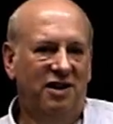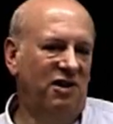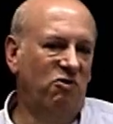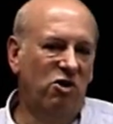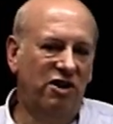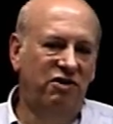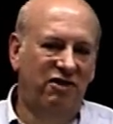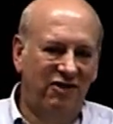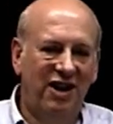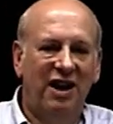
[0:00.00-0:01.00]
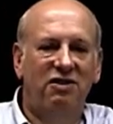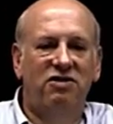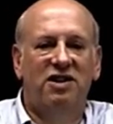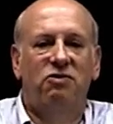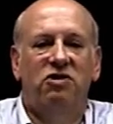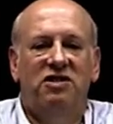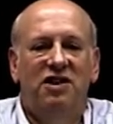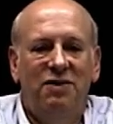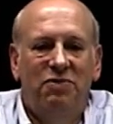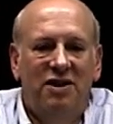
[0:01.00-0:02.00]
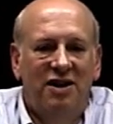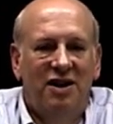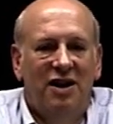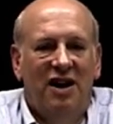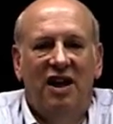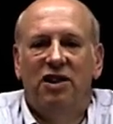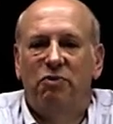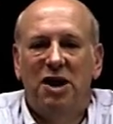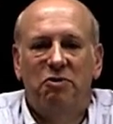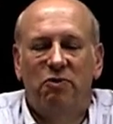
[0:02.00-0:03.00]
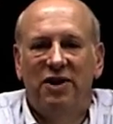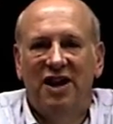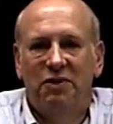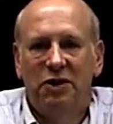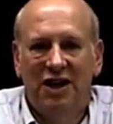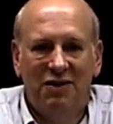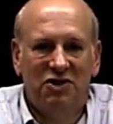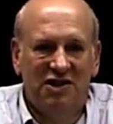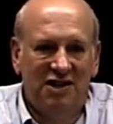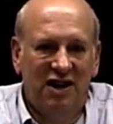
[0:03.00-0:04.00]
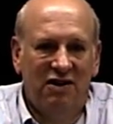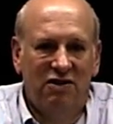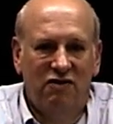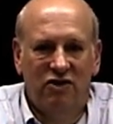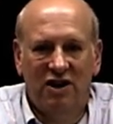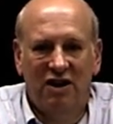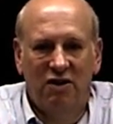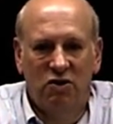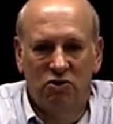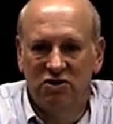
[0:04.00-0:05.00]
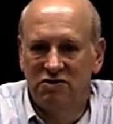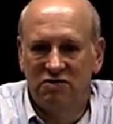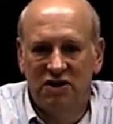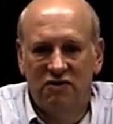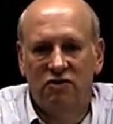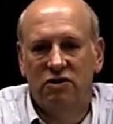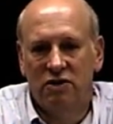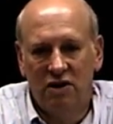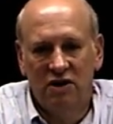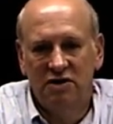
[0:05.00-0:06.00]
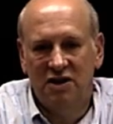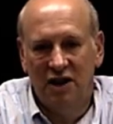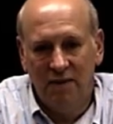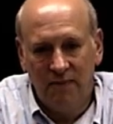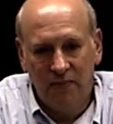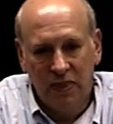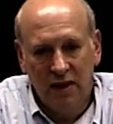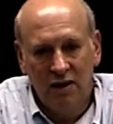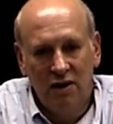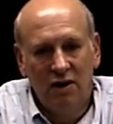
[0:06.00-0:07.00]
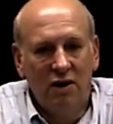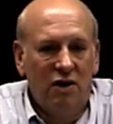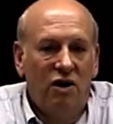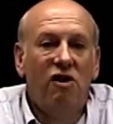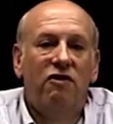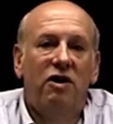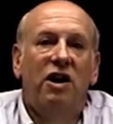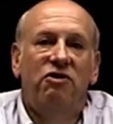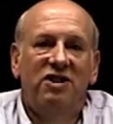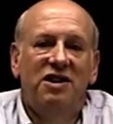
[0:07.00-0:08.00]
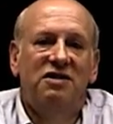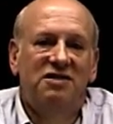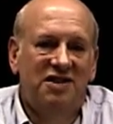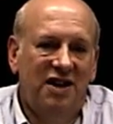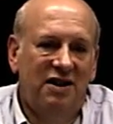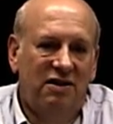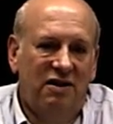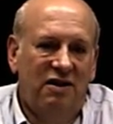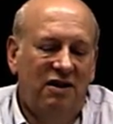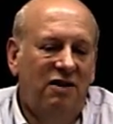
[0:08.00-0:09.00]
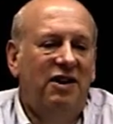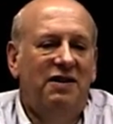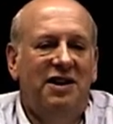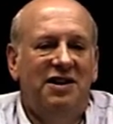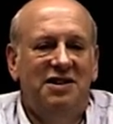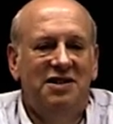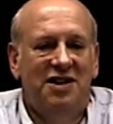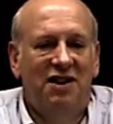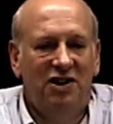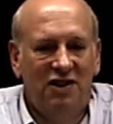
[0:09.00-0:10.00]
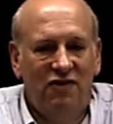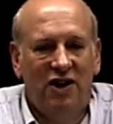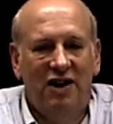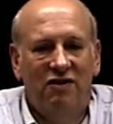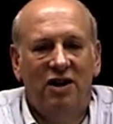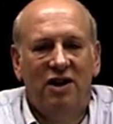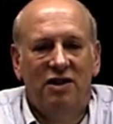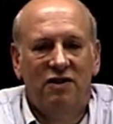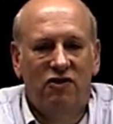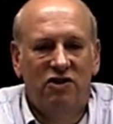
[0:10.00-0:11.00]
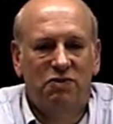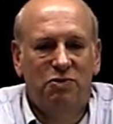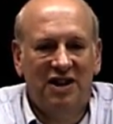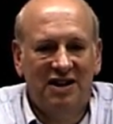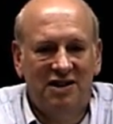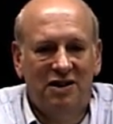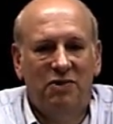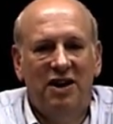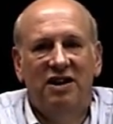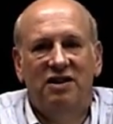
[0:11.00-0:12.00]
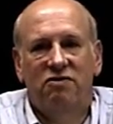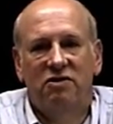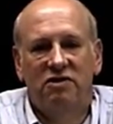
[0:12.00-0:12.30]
and water-driven energy were cheap, and the paper bag became the standard for carrying groceries for a long time. Over 100 years later, around 1975, the first plastic bags were